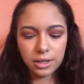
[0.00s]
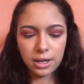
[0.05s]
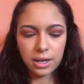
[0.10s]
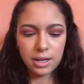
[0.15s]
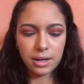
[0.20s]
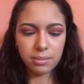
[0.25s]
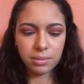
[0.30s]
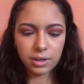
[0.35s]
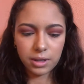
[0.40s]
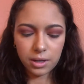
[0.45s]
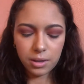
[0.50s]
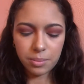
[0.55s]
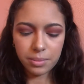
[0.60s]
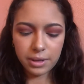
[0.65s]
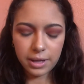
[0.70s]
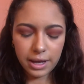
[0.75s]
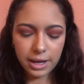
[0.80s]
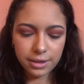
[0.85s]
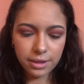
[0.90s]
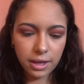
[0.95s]
And I'm going to
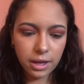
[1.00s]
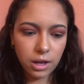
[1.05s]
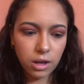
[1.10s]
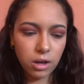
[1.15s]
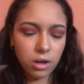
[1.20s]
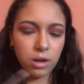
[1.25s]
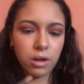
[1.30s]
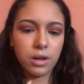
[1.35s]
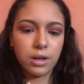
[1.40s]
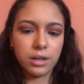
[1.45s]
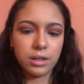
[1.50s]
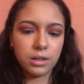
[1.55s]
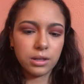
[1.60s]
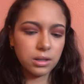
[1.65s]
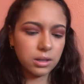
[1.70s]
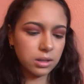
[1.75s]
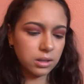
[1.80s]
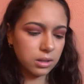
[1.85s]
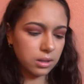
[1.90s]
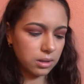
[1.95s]
apply that on,